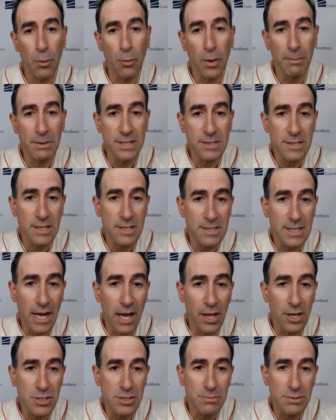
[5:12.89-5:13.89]
women's
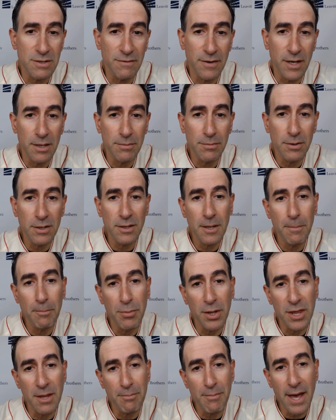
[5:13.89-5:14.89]
scholarships available,
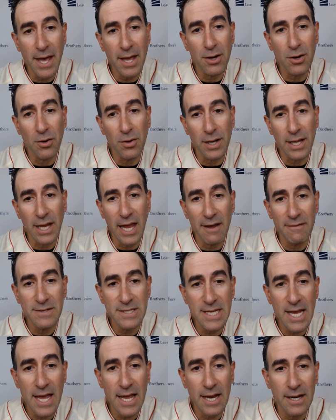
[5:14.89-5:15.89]
but the men only have
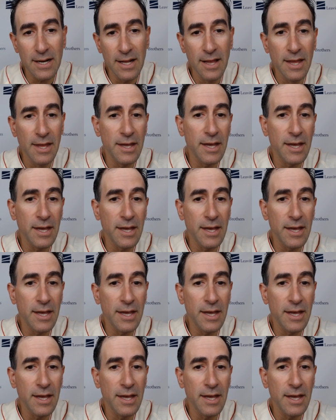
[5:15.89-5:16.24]
10.